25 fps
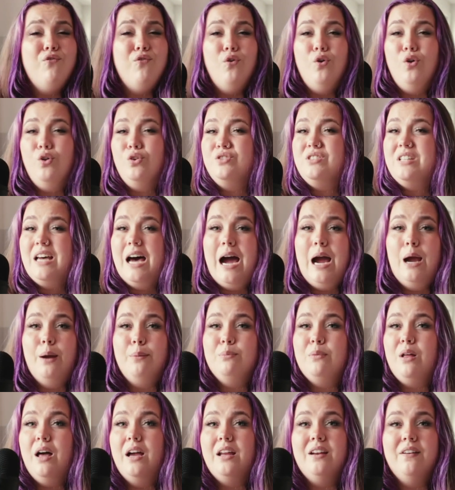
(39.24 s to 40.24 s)
full
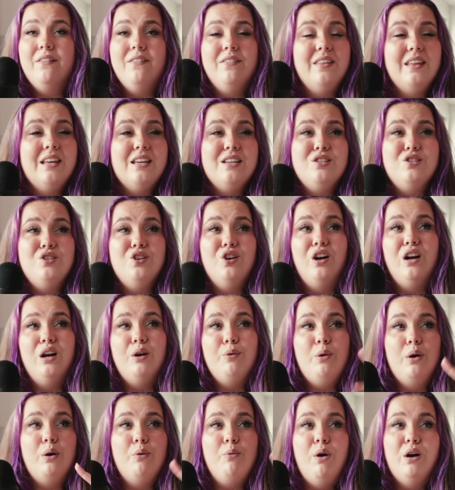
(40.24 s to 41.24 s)
timeline of this, you're going
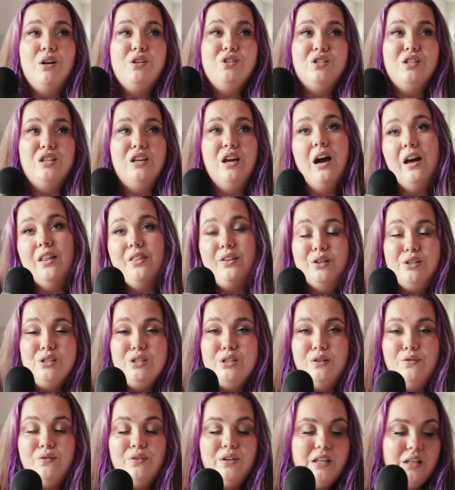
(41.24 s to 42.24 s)
to want to watch the other
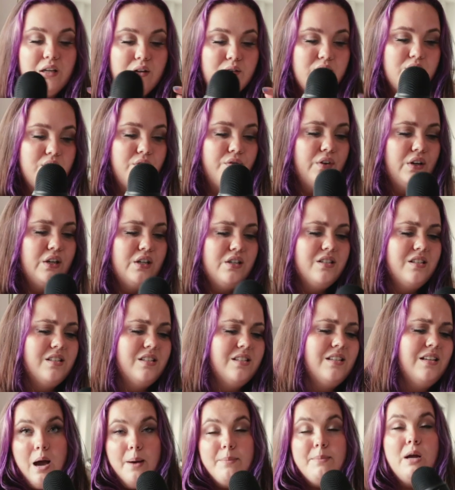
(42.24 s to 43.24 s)
two videos
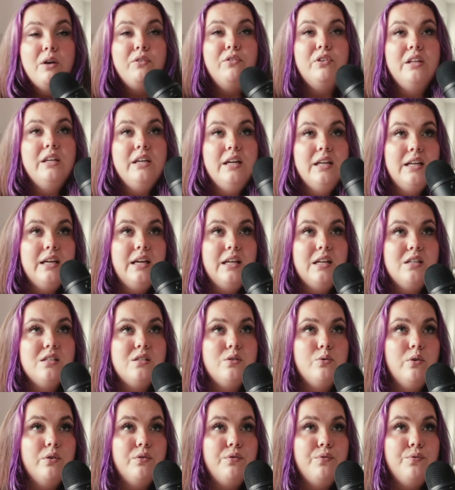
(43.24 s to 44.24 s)
first. I'm not really going to get
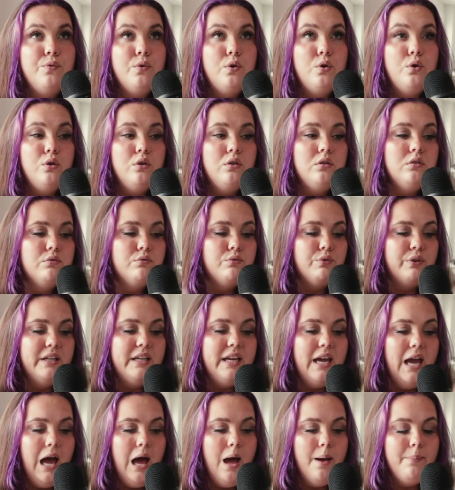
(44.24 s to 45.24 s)
into a full
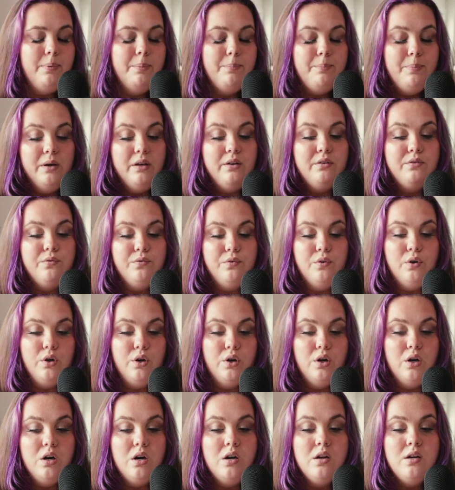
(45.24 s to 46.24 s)
recap, but
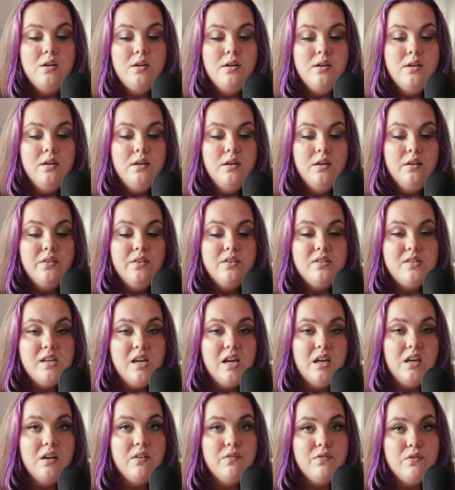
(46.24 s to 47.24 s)
for the
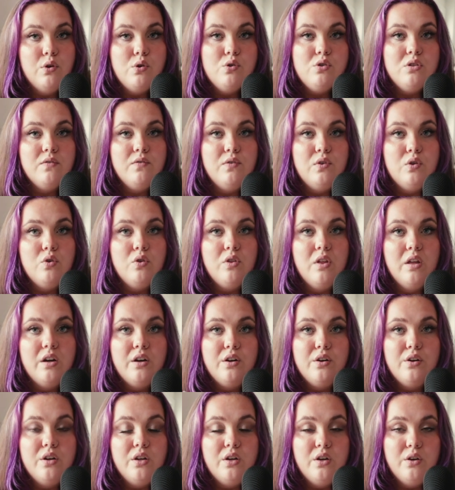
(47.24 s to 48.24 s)
sake of those of you that
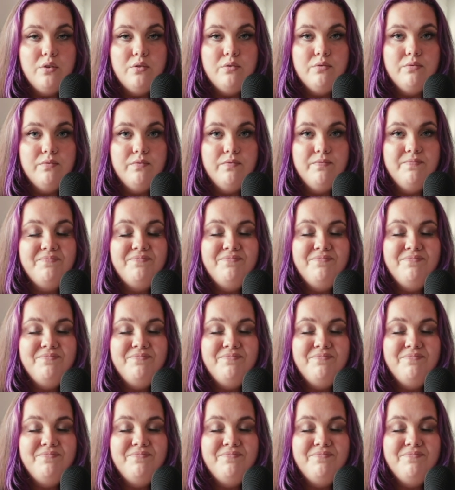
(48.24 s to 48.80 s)
are new,